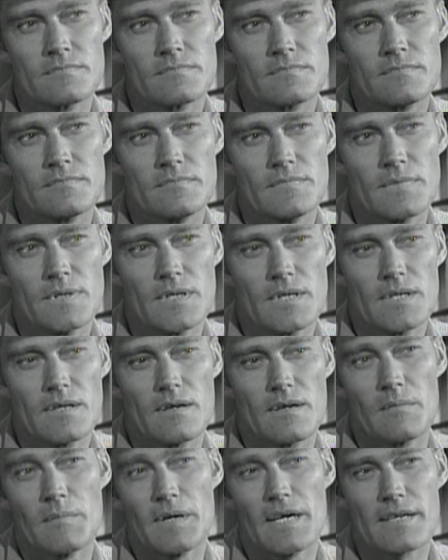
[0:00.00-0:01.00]
Fork.
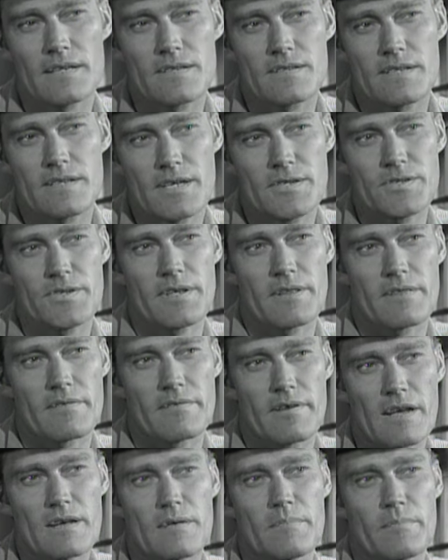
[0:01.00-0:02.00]
Micah said she
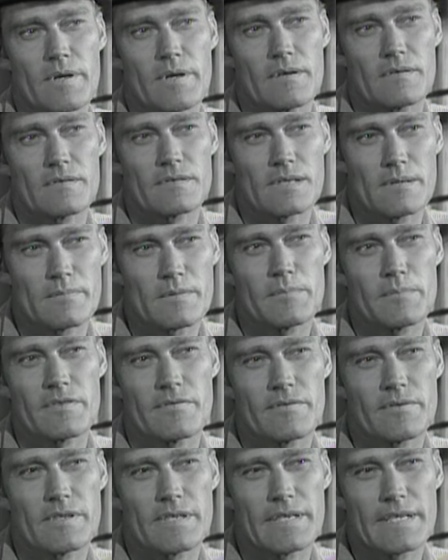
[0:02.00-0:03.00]
threatened me or something
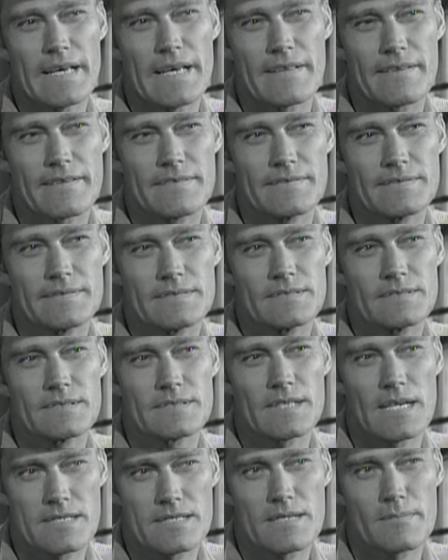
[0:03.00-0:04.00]
before her death.
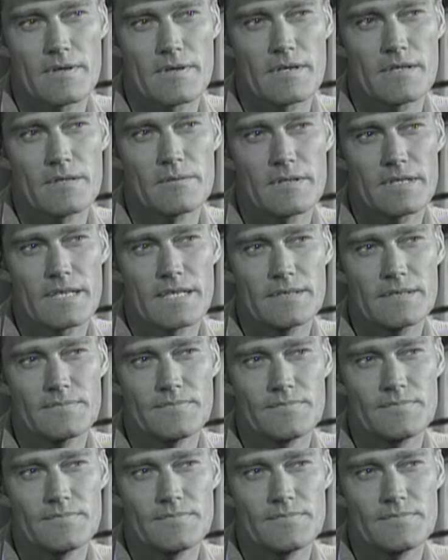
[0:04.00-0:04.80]
Got something to do with that?